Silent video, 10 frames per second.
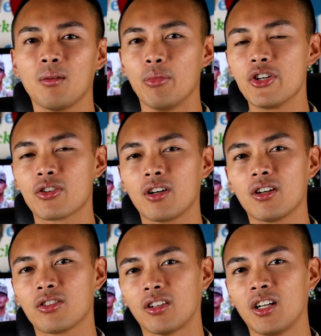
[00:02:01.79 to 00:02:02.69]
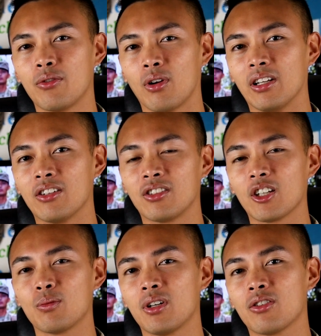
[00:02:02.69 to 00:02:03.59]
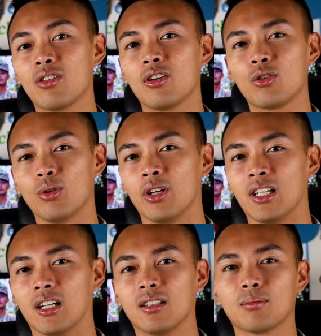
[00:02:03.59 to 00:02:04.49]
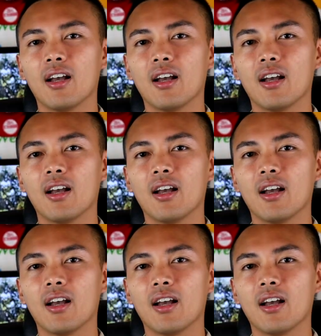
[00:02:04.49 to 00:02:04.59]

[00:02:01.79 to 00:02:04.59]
Be sure to study for at least 6 months to a year.